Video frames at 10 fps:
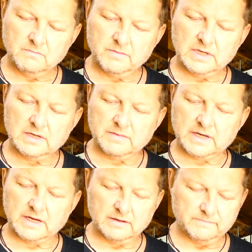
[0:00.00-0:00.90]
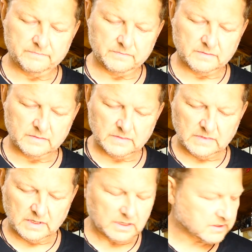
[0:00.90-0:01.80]
Pillar bedding
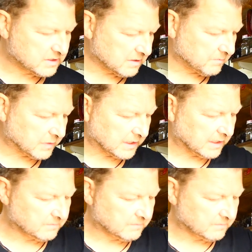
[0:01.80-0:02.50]
is simply